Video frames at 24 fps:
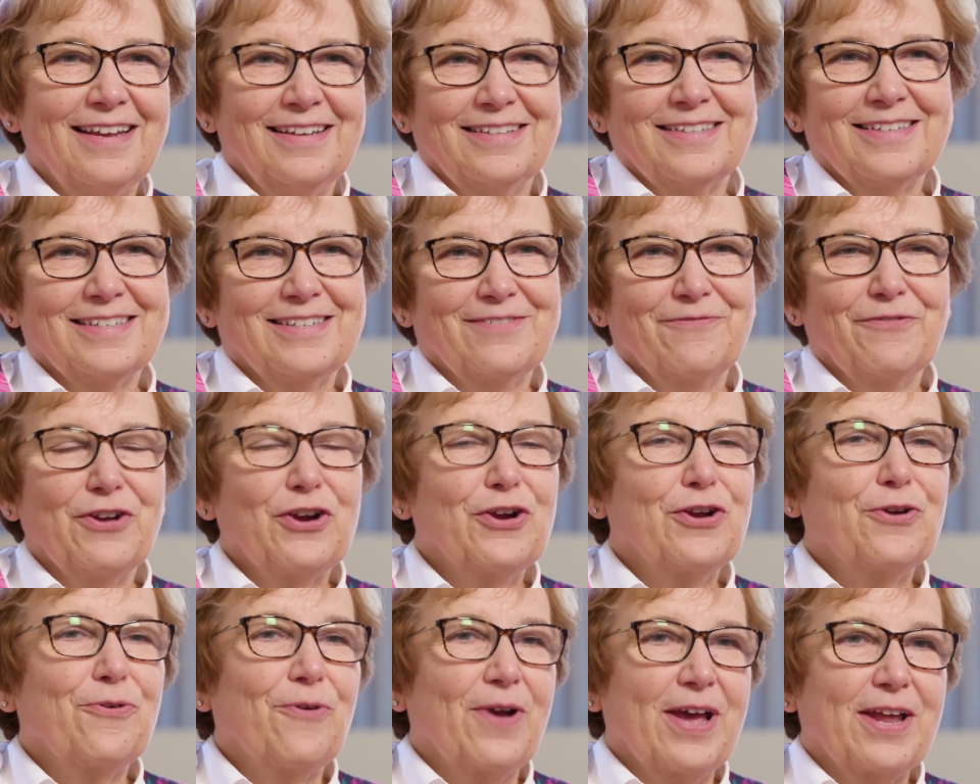it's
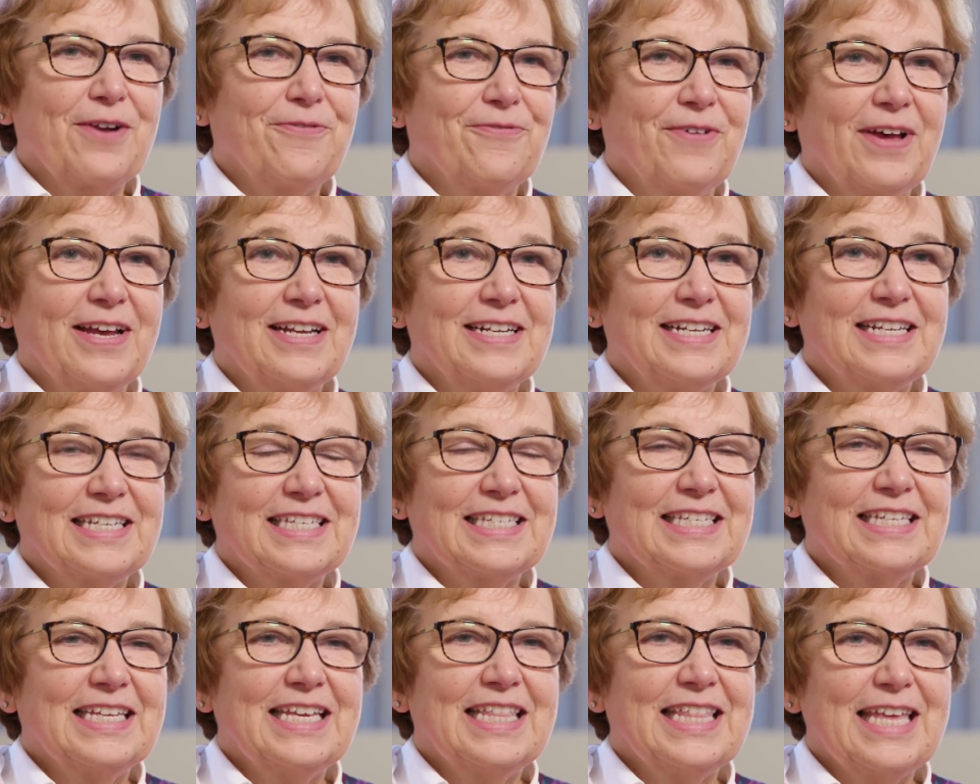very gratifying to
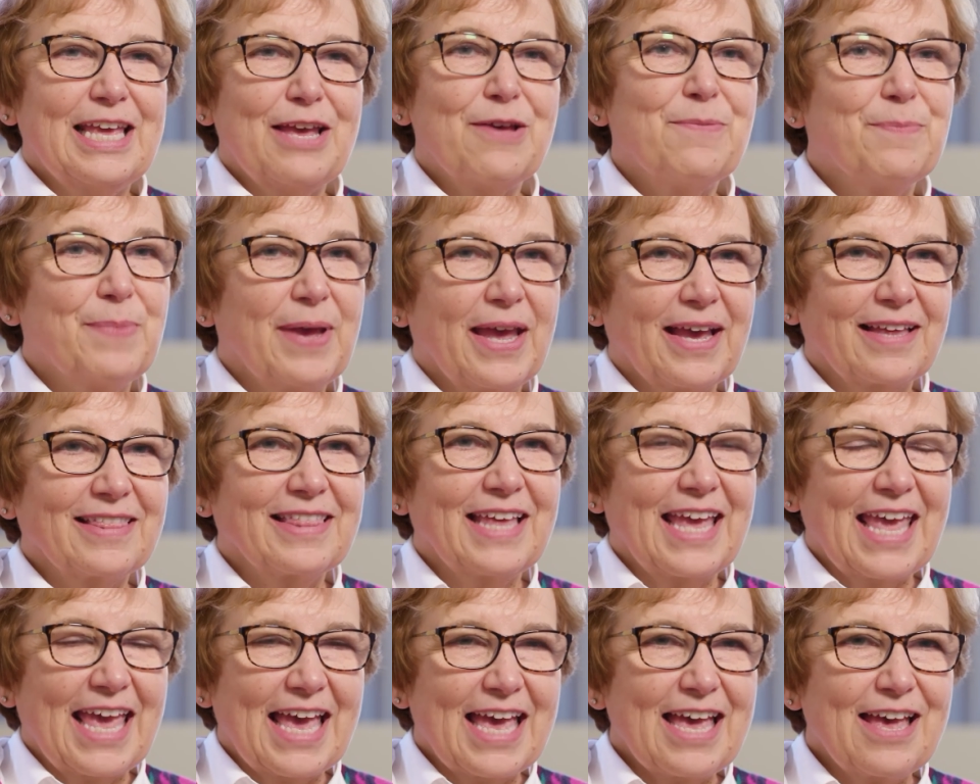see the impact
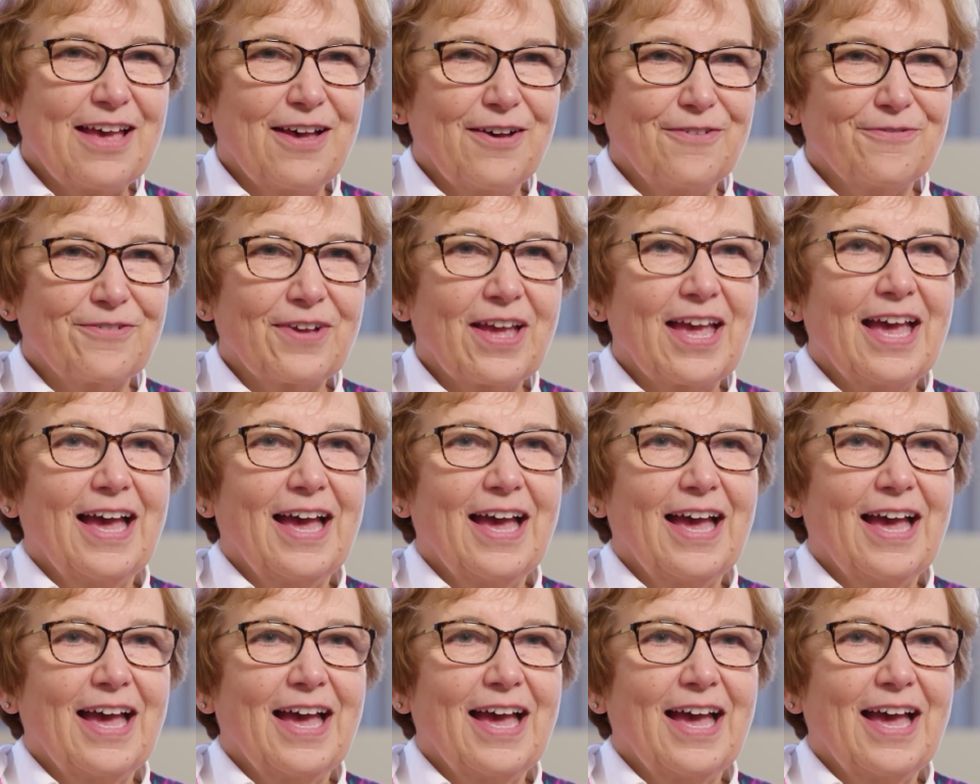they have